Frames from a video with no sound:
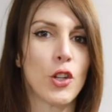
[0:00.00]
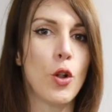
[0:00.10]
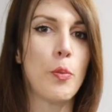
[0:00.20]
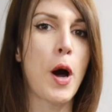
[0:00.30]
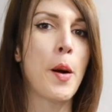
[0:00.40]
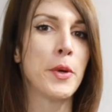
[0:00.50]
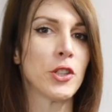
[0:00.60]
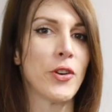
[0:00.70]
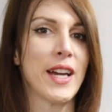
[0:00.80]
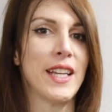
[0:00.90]
little
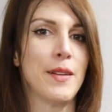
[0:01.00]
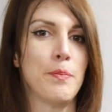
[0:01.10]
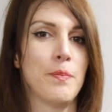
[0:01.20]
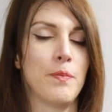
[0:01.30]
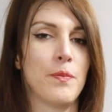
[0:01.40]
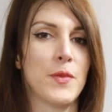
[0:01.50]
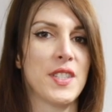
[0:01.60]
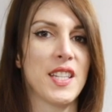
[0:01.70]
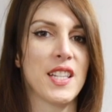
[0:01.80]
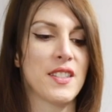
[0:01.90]
pomegranate
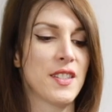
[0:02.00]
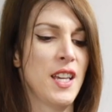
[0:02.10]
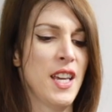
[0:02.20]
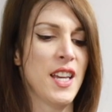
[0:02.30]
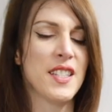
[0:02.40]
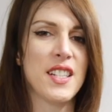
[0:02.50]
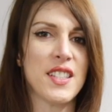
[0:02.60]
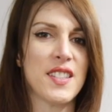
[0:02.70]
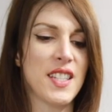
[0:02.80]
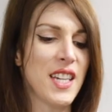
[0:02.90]
seeds. Is it a
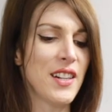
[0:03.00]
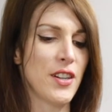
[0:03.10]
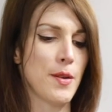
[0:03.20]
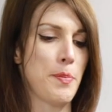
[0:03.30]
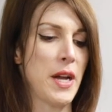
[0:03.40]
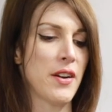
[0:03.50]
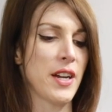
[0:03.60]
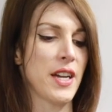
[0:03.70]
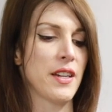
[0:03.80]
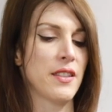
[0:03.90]
seed or a
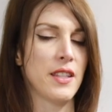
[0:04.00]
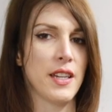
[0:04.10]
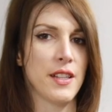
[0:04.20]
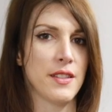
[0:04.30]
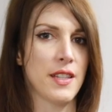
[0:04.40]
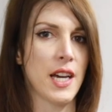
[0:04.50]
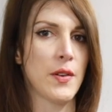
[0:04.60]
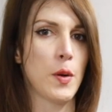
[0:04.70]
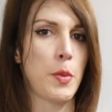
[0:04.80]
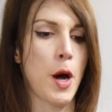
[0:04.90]
berry, the inside of
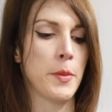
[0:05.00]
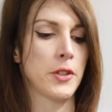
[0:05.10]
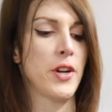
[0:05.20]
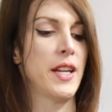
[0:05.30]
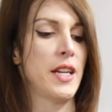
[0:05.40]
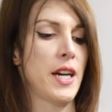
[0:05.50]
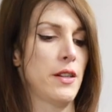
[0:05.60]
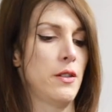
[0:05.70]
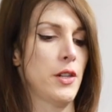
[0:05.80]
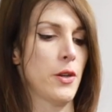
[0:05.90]
a pomegranate? I
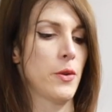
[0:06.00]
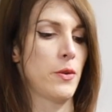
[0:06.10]
don't know.